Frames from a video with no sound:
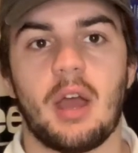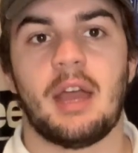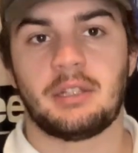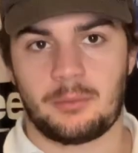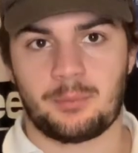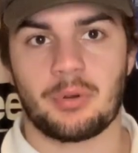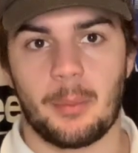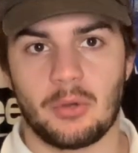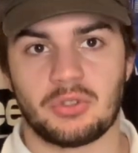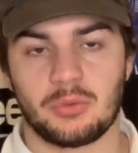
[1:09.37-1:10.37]
a
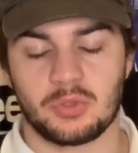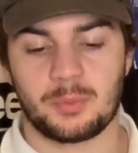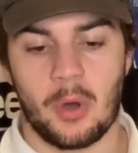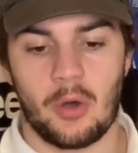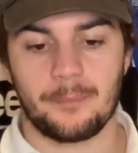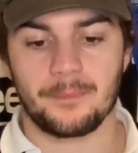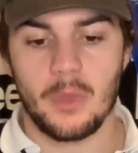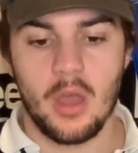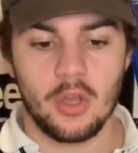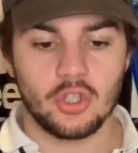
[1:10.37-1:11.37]
promotional spot.
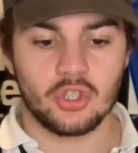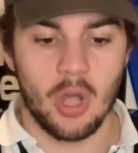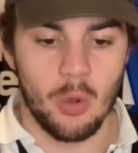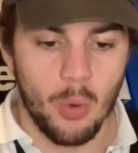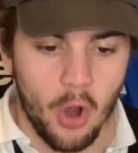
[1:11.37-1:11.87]
So,